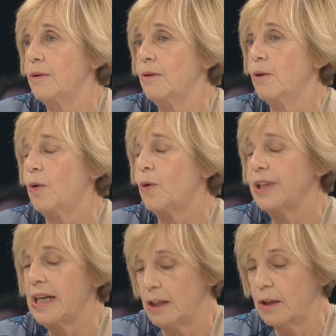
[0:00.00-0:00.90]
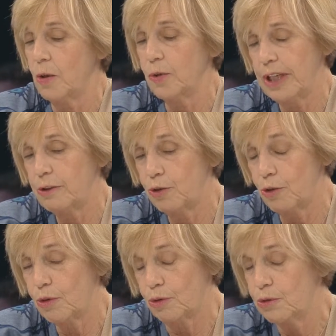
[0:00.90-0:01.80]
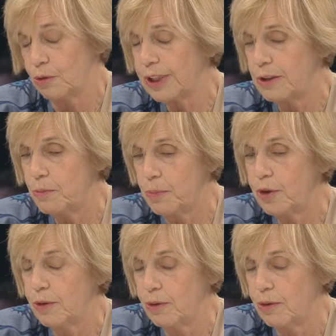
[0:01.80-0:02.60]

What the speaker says: company, so is everybody pulling towards the same direction?